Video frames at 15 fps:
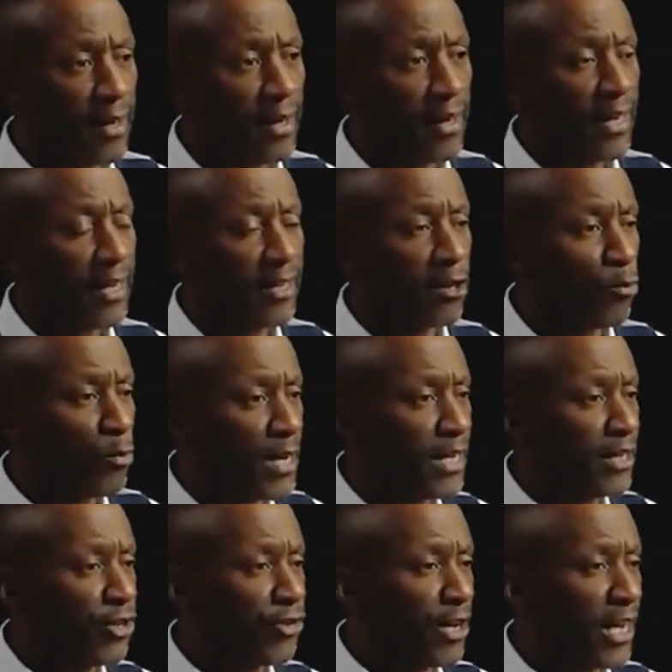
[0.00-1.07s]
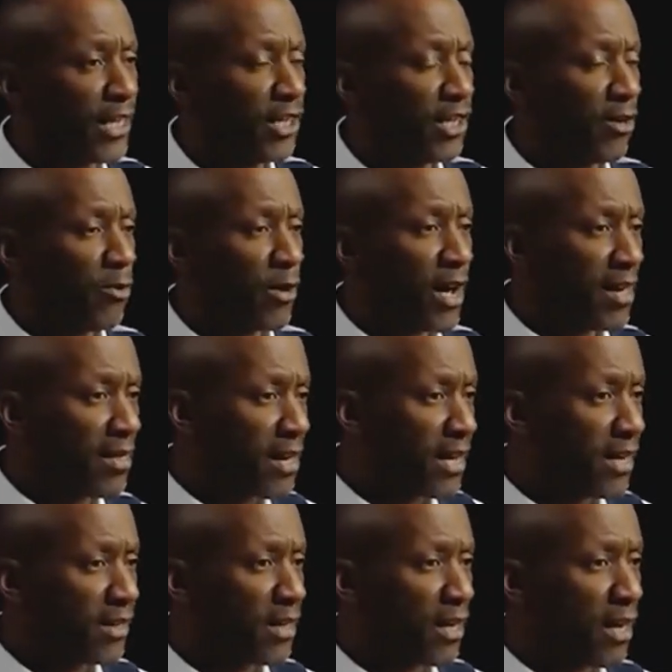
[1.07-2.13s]
is a winning strategy, what I think
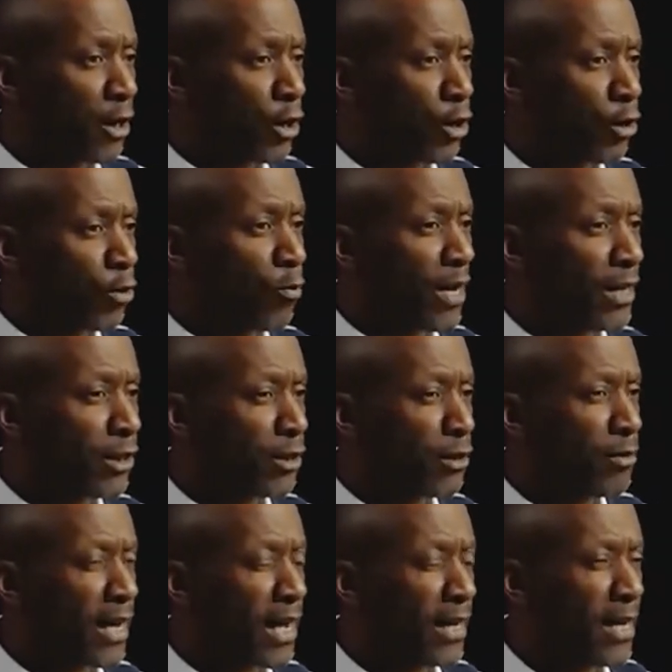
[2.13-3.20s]
is a good way to do that